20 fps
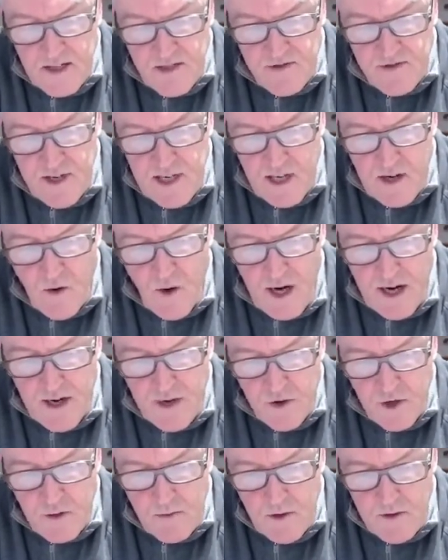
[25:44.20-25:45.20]
It's really quite
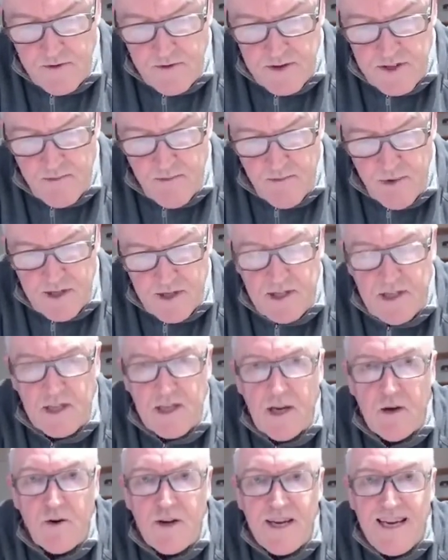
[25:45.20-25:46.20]
normal for the body to
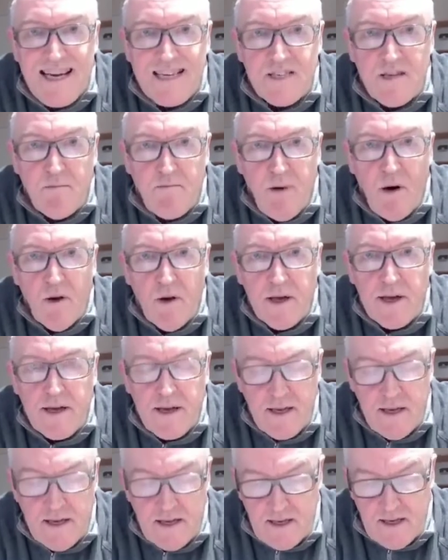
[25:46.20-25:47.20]
go
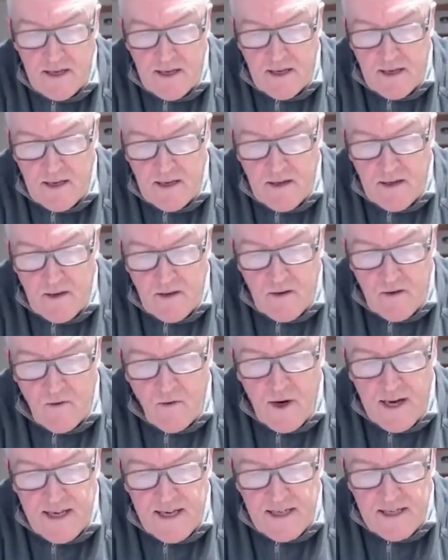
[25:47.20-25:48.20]
catabolic
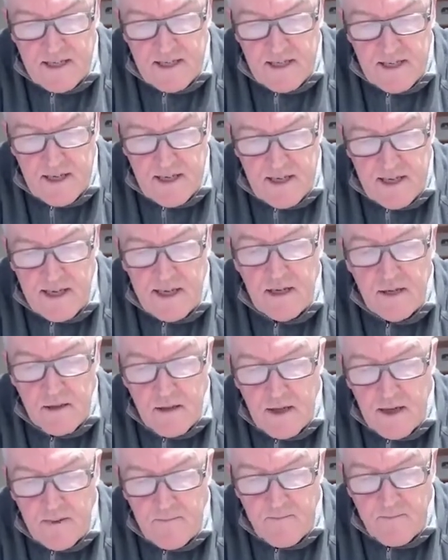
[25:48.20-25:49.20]
when it's
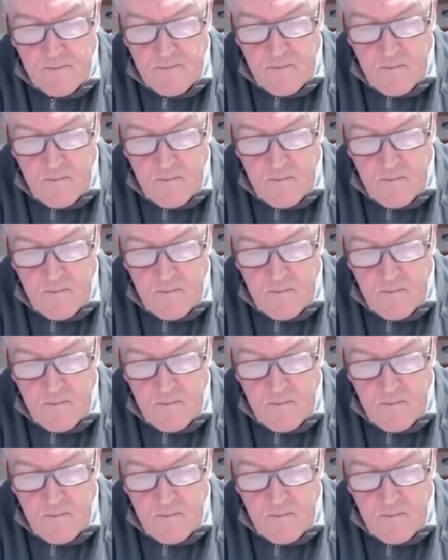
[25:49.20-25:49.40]
ill.